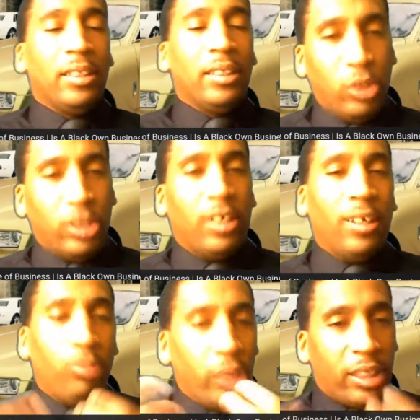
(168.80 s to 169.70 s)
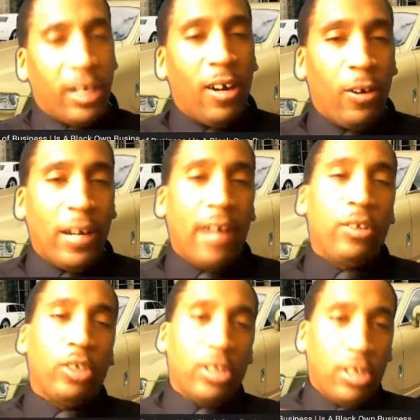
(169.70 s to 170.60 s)
you're gonna be called out.
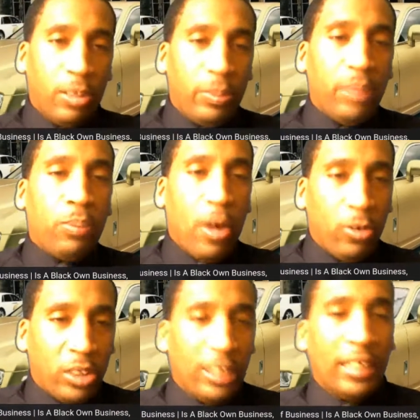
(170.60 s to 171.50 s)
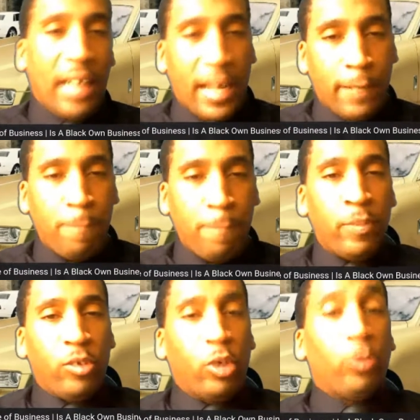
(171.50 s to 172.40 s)
You're gonna be brought to the light.
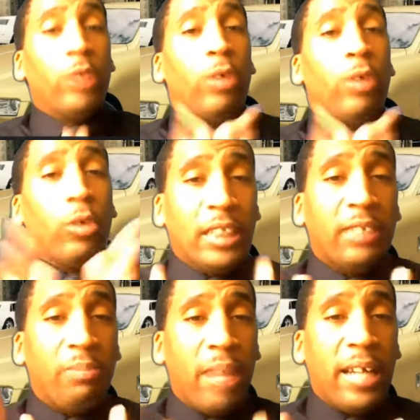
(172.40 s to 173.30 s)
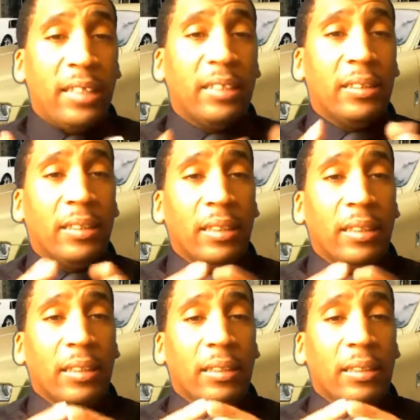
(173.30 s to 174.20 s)
So we want to just make the
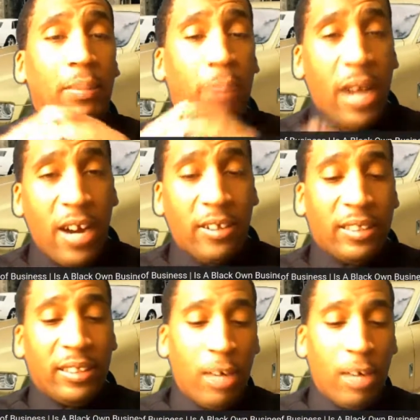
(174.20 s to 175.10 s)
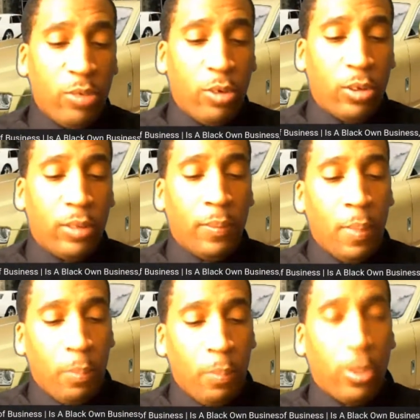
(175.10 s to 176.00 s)
comparison, or we want to
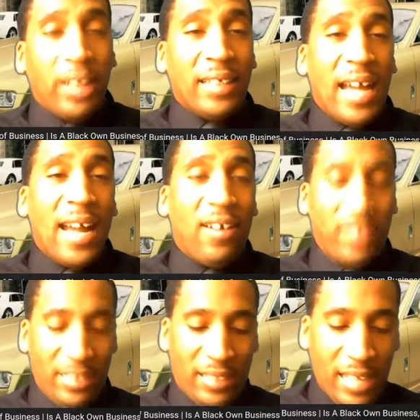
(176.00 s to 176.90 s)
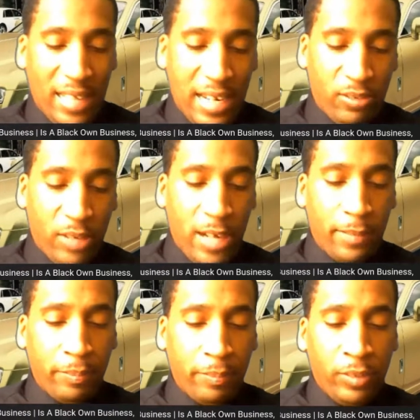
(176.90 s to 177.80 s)
break down these signs, right?
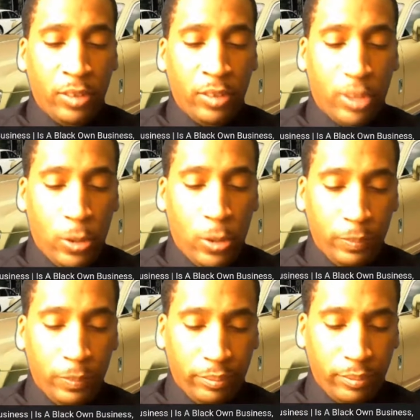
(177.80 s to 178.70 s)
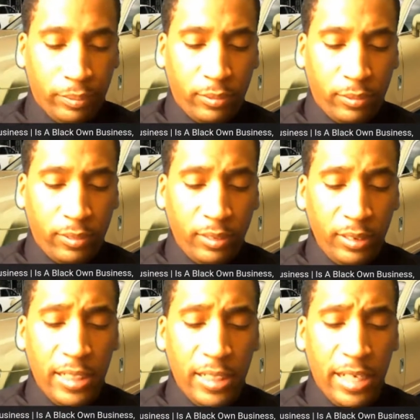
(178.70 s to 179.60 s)
So
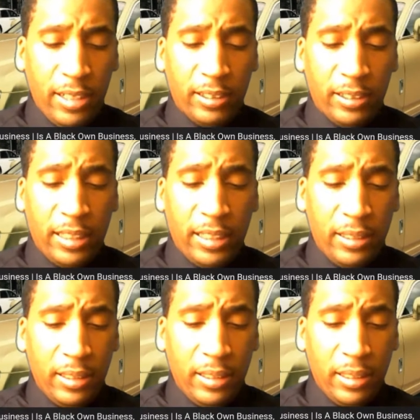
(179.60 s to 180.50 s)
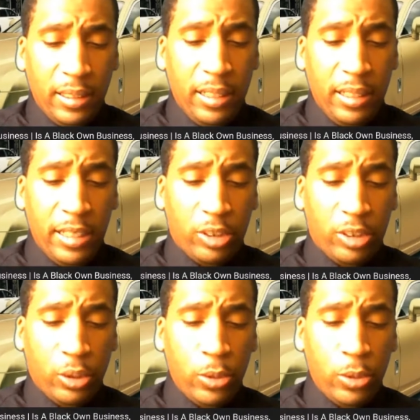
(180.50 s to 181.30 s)
let us get into